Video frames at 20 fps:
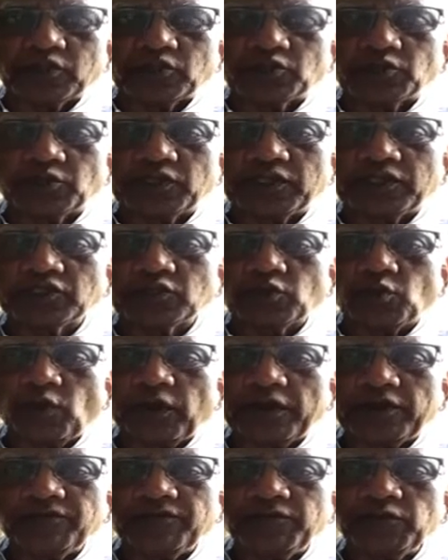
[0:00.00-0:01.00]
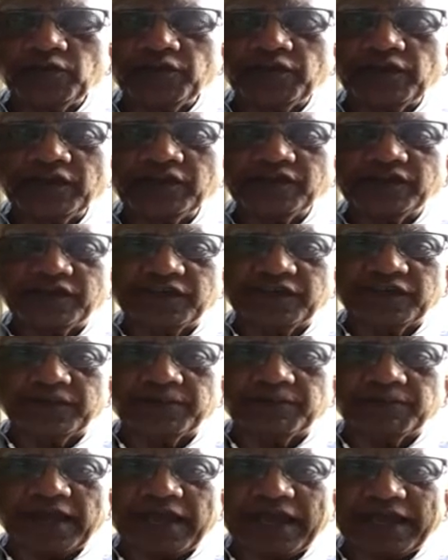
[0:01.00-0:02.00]
So there's quite a few things
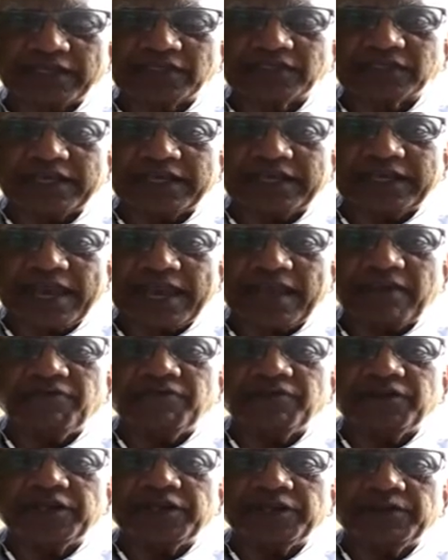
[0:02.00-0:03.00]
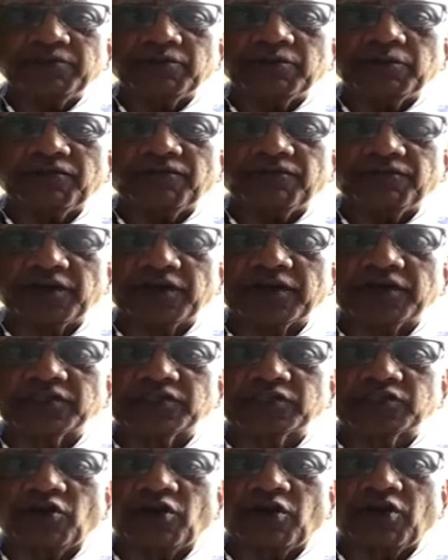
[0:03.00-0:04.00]
here, as in every
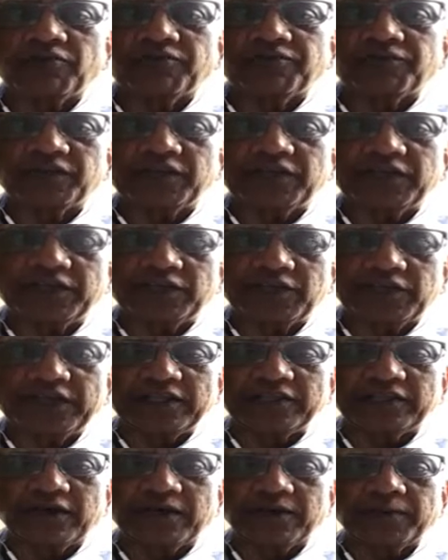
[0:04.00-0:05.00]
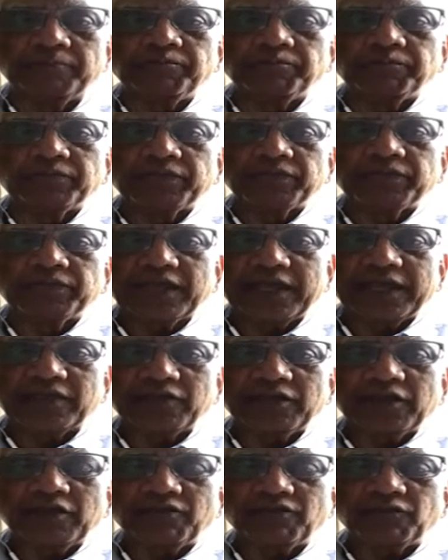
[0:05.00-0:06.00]
verse of the Gita,
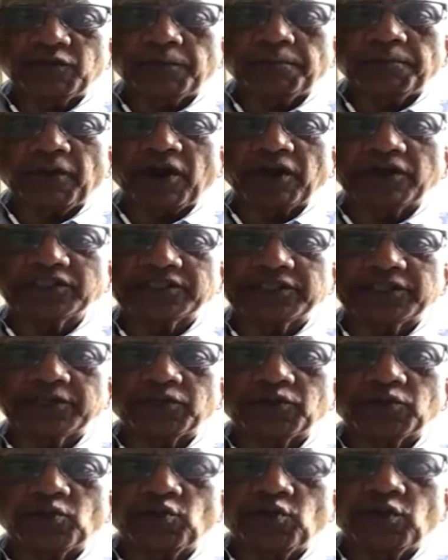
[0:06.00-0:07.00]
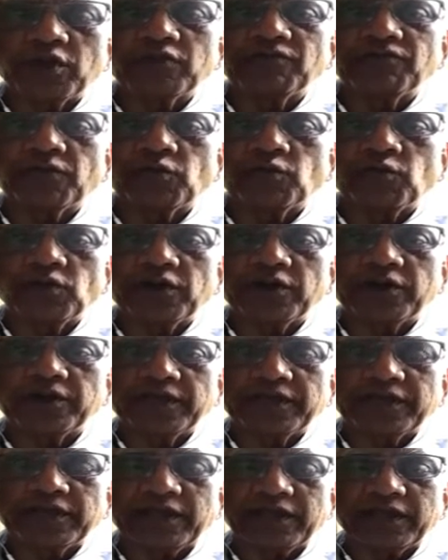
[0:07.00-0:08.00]
that if you parse it word for
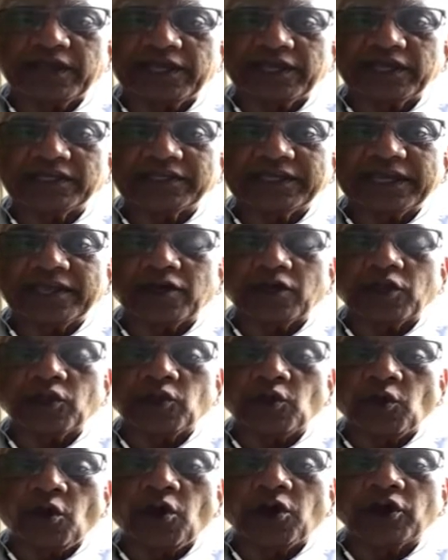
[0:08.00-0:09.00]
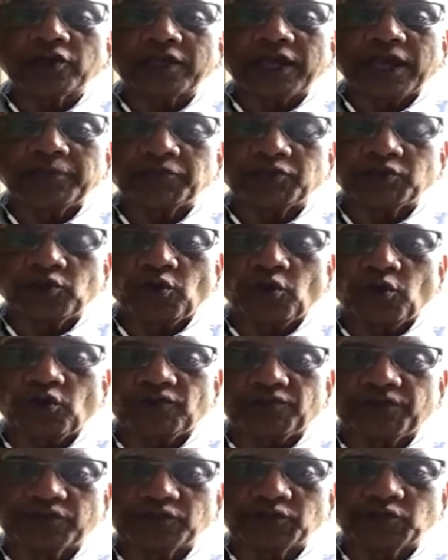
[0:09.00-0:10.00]
word, it'll take a long time to go
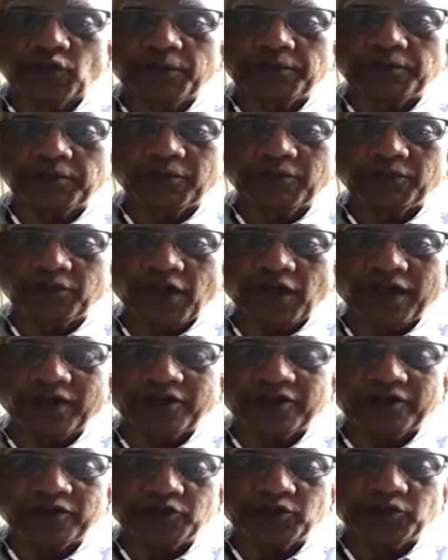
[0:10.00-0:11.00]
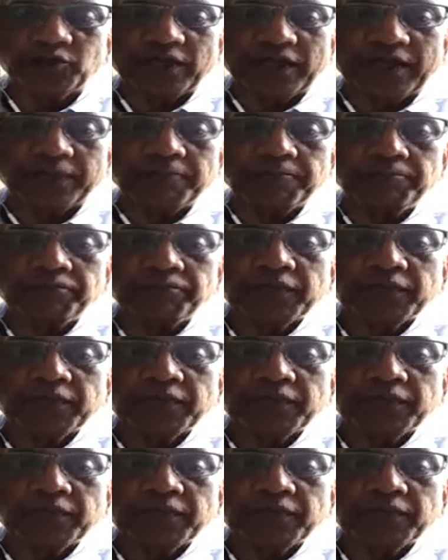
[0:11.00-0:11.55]
over. So I'm not going to do that.